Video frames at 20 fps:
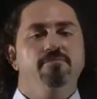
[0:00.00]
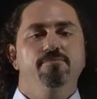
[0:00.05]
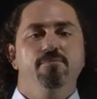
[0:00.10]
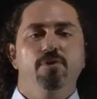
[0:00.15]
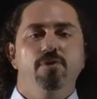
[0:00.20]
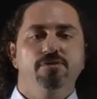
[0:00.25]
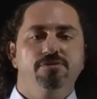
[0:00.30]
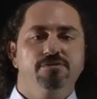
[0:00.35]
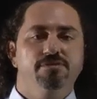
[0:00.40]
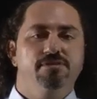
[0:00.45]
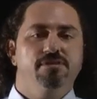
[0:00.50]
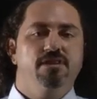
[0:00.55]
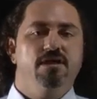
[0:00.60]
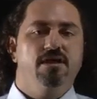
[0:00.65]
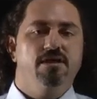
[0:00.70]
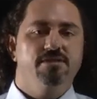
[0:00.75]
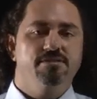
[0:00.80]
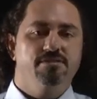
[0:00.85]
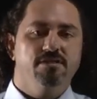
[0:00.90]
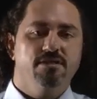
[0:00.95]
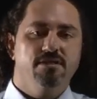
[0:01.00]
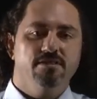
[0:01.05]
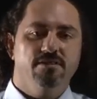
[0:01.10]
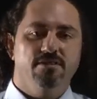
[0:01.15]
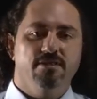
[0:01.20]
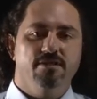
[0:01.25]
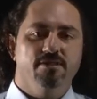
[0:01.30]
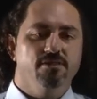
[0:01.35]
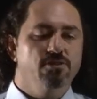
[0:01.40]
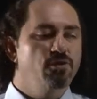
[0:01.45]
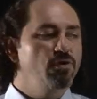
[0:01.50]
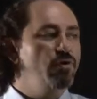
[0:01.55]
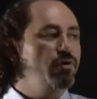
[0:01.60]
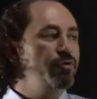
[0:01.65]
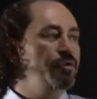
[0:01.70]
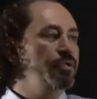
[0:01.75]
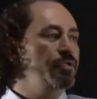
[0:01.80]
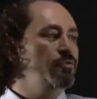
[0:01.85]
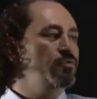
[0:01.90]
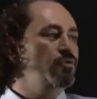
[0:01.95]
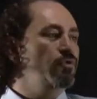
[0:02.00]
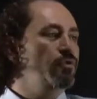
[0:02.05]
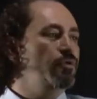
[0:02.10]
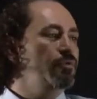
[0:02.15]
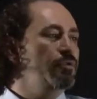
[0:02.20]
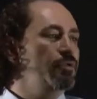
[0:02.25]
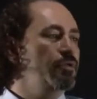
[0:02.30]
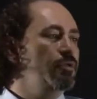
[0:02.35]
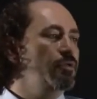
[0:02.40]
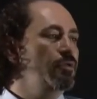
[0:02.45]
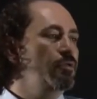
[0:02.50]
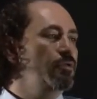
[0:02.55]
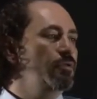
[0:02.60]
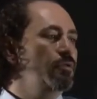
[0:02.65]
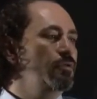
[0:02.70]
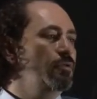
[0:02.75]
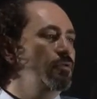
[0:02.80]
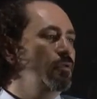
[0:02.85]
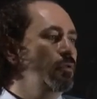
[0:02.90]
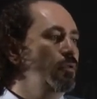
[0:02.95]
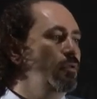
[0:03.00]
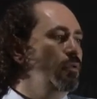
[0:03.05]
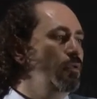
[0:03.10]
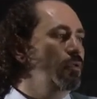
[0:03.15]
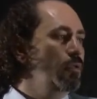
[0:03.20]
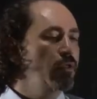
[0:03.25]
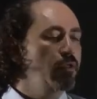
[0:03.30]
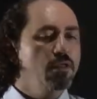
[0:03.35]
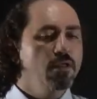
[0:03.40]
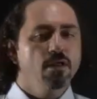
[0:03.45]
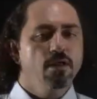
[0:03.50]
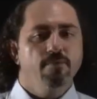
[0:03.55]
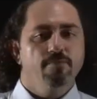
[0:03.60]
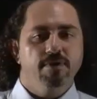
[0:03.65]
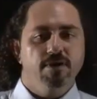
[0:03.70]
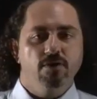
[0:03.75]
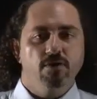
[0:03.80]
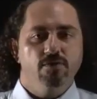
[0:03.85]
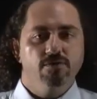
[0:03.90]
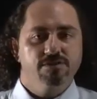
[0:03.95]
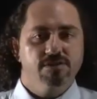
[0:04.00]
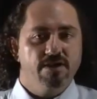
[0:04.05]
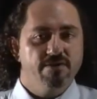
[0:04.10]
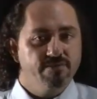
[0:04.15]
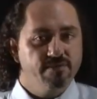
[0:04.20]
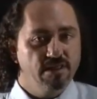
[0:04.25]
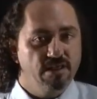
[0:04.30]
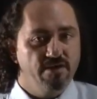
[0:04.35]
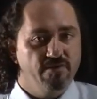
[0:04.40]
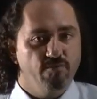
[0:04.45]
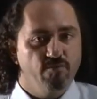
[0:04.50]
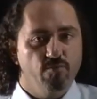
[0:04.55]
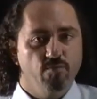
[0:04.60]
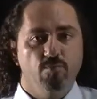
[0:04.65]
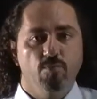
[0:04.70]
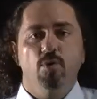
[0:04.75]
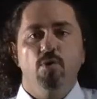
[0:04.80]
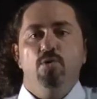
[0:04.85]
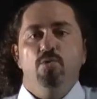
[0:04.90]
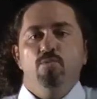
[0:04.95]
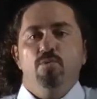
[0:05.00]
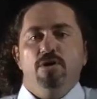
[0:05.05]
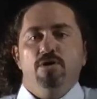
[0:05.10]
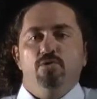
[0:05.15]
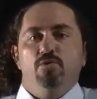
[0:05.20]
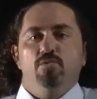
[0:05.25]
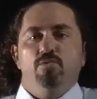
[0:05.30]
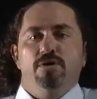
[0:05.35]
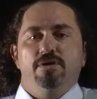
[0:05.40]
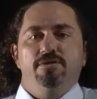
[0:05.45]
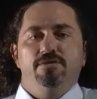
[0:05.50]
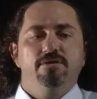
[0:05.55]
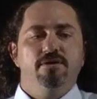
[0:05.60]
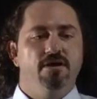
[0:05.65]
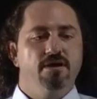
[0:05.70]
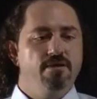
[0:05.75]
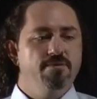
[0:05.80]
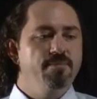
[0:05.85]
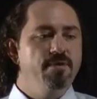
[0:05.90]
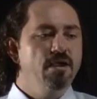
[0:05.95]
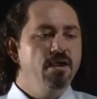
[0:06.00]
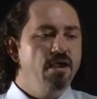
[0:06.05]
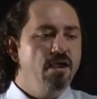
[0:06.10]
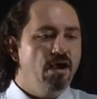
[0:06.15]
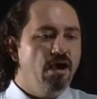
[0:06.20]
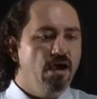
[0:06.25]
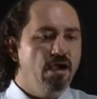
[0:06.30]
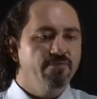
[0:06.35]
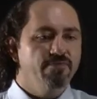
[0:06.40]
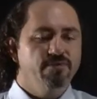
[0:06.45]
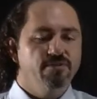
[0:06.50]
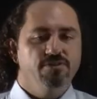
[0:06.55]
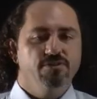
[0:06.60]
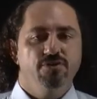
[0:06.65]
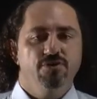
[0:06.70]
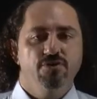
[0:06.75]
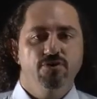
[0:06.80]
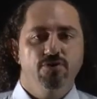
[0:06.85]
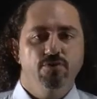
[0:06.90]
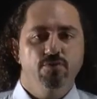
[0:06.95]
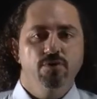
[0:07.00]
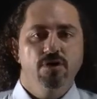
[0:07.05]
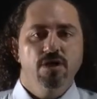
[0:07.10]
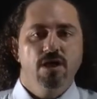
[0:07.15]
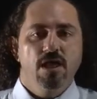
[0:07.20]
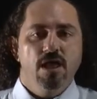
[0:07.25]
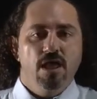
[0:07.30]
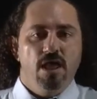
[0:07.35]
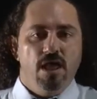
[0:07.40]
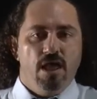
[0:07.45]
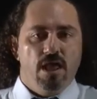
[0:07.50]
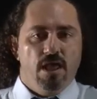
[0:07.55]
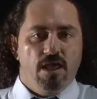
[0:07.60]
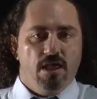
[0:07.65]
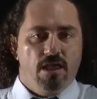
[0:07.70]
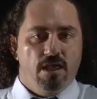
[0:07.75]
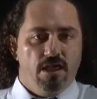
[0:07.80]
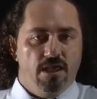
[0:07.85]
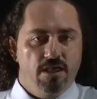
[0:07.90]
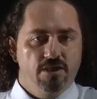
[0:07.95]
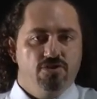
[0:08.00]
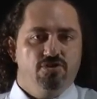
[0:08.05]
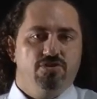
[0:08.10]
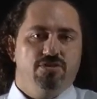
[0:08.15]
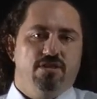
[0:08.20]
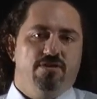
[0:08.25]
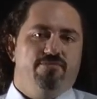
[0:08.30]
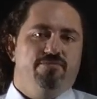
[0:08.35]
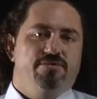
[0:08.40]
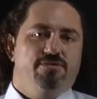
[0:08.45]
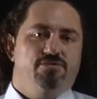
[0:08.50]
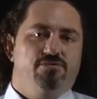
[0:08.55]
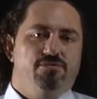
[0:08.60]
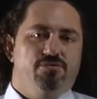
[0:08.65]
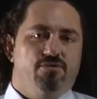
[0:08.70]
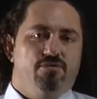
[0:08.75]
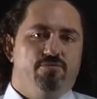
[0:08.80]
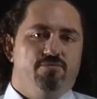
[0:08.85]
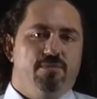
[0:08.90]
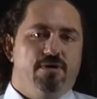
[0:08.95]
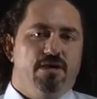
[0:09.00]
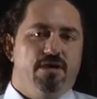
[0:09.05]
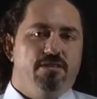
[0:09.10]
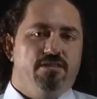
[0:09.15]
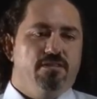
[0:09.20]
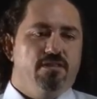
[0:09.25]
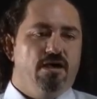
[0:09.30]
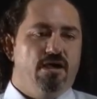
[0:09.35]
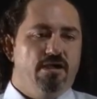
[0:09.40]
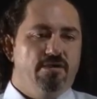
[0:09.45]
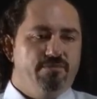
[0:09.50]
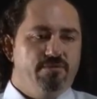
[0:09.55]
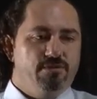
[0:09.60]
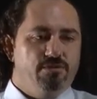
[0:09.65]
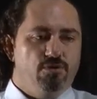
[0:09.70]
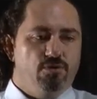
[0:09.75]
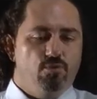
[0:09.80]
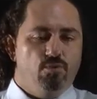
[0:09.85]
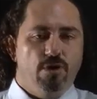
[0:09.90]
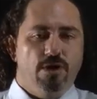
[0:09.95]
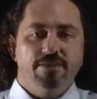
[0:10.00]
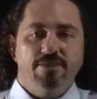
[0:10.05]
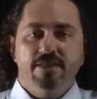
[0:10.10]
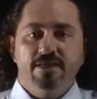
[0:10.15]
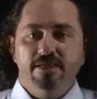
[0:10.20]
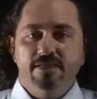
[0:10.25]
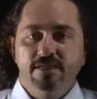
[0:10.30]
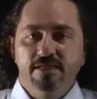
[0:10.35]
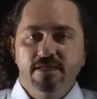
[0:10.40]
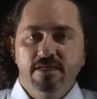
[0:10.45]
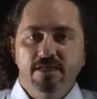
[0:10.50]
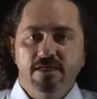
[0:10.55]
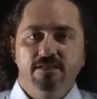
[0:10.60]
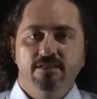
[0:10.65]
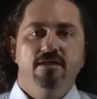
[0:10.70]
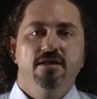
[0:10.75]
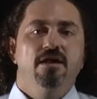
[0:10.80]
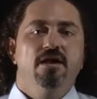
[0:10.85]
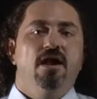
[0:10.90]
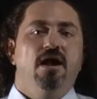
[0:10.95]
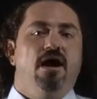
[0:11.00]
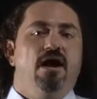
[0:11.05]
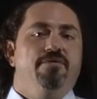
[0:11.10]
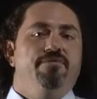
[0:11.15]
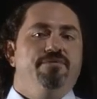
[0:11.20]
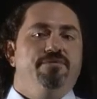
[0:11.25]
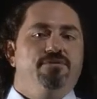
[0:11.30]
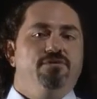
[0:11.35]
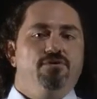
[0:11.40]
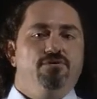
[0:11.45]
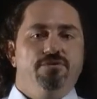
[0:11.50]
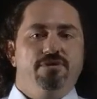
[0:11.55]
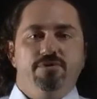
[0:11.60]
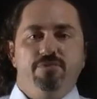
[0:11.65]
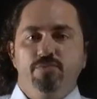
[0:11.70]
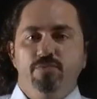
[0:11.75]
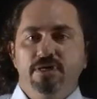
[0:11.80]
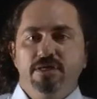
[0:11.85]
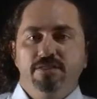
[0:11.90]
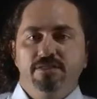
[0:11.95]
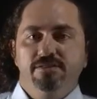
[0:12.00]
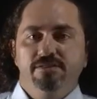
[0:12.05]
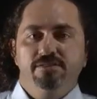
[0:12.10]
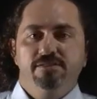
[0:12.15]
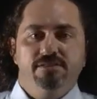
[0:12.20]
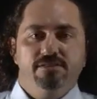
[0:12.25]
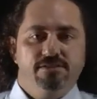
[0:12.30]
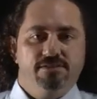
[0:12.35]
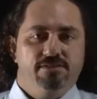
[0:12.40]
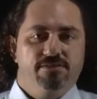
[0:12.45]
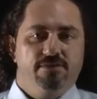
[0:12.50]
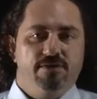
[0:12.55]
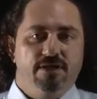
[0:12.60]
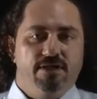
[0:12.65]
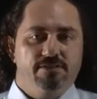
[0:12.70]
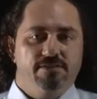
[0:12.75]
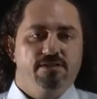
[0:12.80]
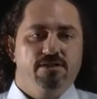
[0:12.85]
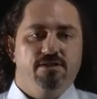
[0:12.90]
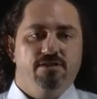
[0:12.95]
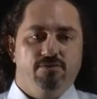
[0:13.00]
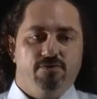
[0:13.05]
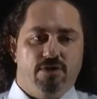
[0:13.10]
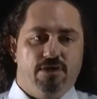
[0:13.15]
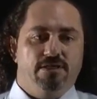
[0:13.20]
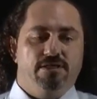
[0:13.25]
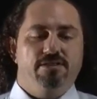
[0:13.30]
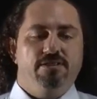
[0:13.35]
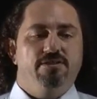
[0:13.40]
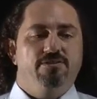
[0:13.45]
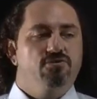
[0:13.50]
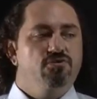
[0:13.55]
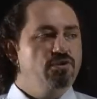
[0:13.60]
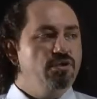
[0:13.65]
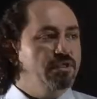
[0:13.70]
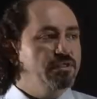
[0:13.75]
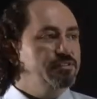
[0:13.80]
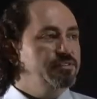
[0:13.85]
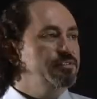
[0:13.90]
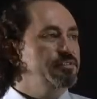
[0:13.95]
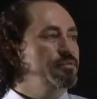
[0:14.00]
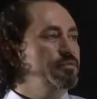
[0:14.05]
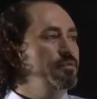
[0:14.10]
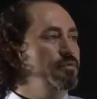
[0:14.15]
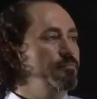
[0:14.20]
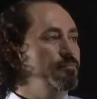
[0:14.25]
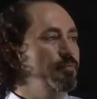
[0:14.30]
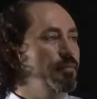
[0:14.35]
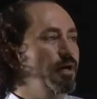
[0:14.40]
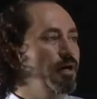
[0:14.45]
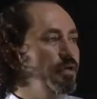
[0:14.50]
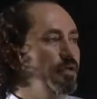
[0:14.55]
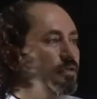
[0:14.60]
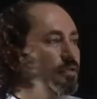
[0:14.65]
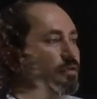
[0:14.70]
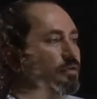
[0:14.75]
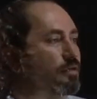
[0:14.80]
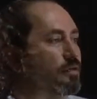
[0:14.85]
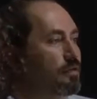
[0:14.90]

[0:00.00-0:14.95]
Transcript: personalize their learning journey. Because I will have more one-on-one time, I will know each and every student of mine. I will know what they need. I will know their weaknesses and strengths, so I can adjust my